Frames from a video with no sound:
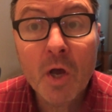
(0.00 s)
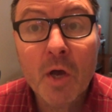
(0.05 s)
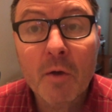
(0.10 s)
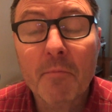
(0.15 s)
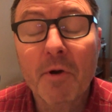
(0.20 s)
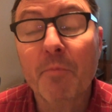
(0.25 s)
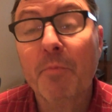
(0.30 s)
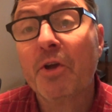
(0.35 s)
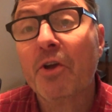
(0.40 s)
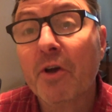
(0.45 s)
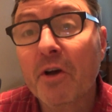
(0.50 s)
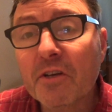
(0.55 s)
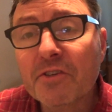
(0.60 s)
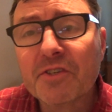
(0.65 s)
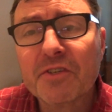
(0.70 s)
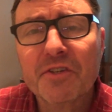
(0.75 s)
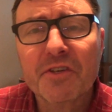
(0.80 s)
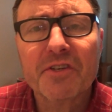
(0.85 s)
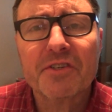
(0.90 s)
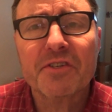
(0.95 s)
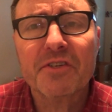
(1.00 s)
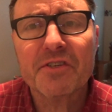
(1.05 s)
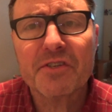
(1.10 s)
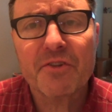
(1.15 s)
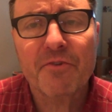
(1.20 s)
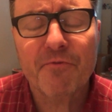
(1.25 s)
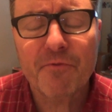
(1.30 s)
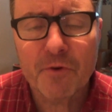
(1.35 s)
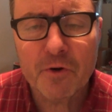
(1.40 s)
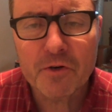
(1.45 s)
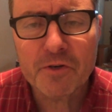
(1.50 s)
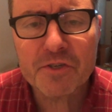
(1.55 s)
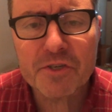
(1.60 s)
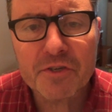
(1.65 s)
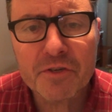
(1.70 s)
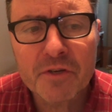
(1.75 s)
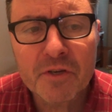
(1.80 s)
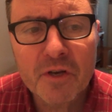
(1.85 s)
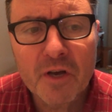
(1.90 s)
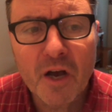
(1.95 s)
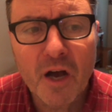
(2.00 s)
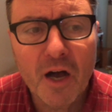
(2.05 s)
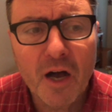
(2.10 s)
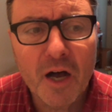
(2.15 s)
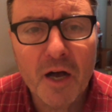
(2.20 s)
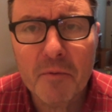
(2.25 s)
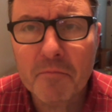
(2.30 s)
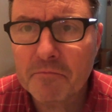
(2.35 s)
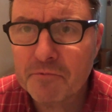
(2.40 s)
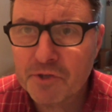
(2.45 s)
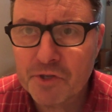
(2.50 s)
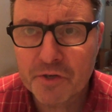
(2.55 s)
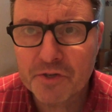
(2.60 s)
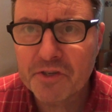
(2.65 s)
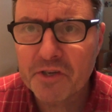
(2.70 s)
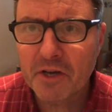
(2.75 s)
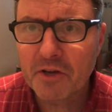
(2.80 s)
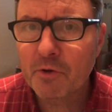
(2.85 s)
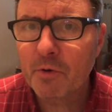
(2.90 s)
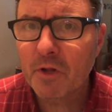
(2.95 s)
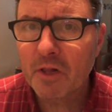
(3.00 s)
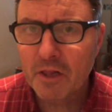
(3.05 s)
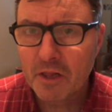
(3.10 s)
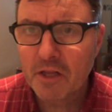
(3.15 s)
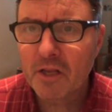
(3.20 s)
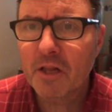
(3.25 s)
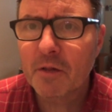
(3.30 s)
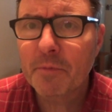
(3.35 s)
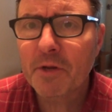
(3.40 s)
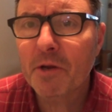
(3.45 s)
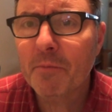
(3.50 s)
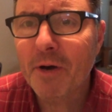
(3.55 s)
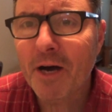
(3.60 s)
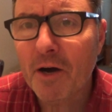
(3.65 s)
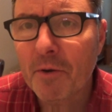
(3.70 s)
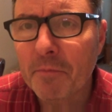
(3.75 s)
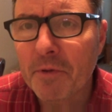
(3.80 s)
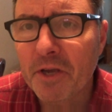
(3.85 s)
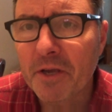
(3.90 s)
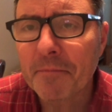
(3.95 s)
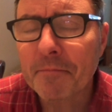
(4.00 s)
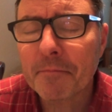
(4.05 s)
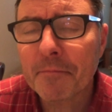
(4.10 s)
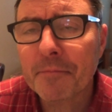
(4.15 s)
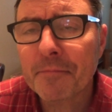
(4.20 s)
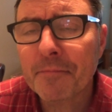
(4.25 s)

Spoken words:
But because this is the first, should tell you a little bit about me.